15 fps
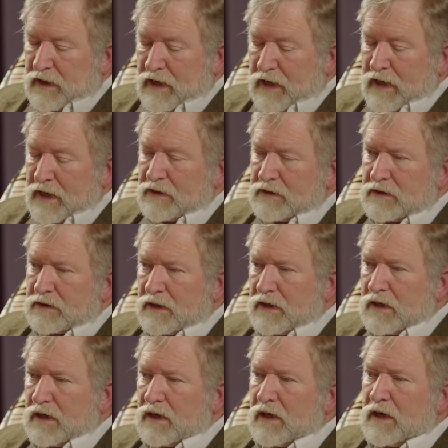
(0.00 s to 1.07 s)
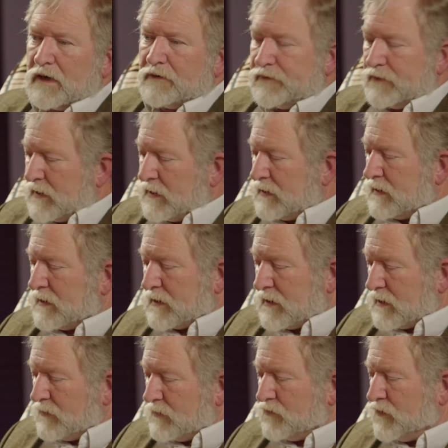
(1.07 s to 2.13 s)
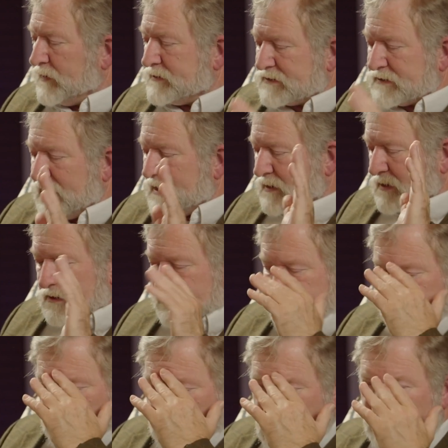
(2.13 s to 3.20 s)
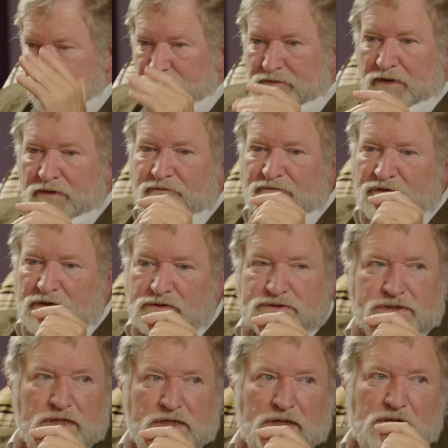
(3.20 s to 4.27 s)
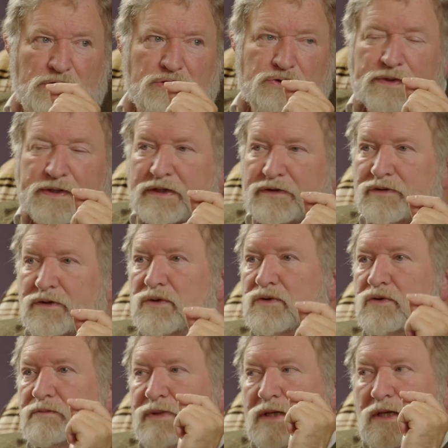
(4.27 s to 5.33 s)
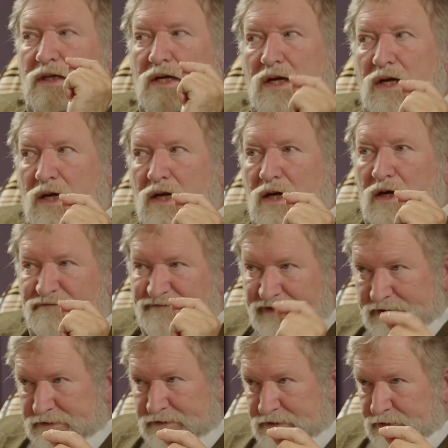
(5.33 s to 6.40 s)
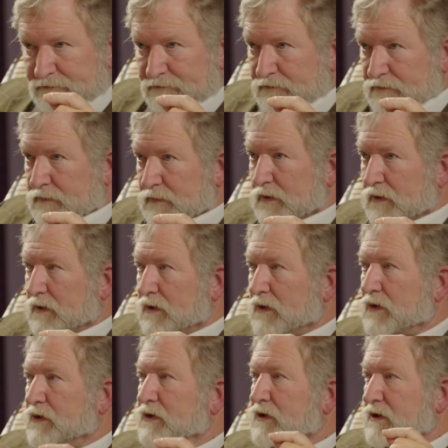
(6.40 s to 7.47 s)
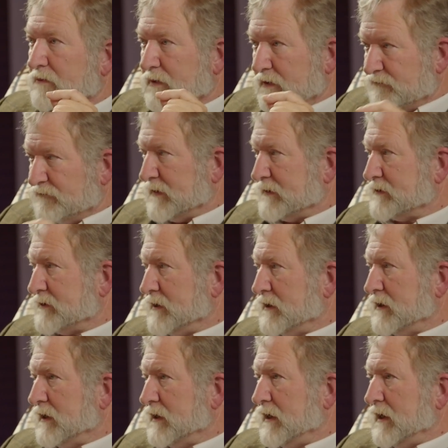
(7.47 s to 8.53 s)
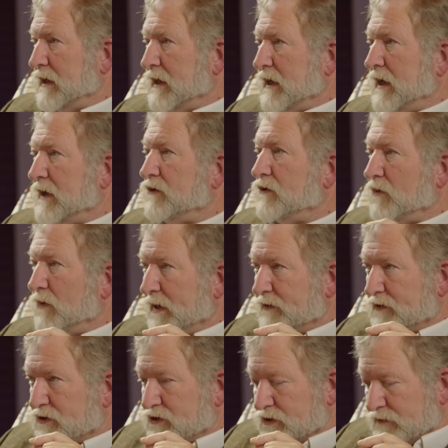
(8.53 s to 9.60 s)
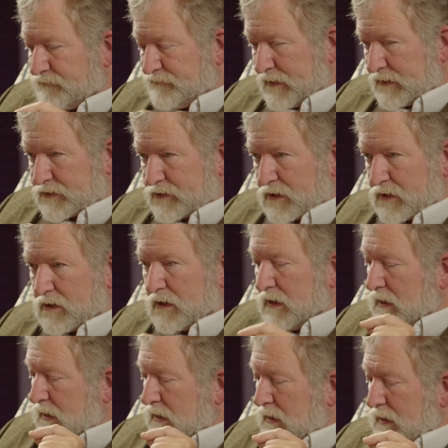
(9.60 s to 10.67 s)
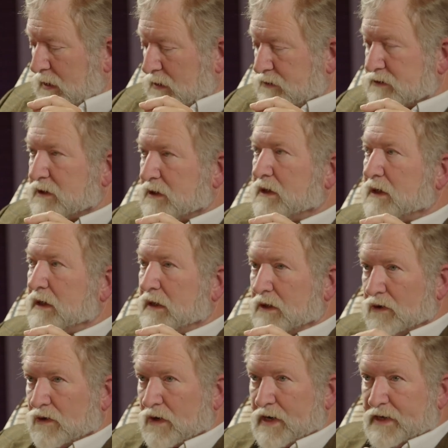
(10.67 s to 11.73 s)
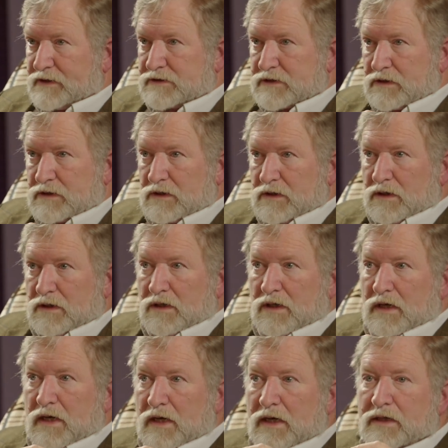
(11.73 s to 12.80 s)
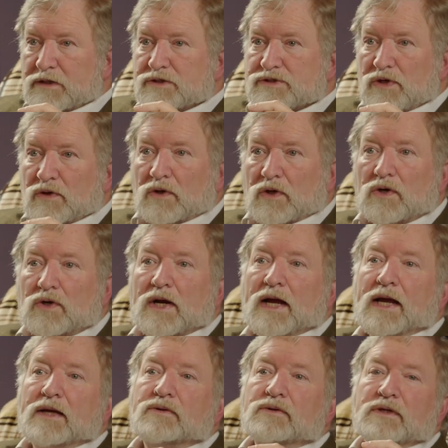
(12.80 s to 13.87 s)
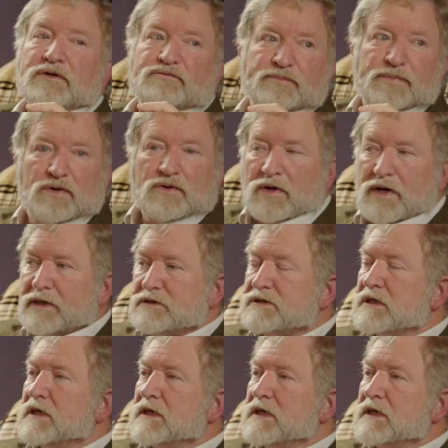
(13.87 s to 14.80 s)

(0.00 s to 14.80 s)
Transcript: and we say it here so often, folks, you're either going to be a victim or you're going to be a victor. And the way that you're a victor is in Christ. It is no longer I who live, but Christ.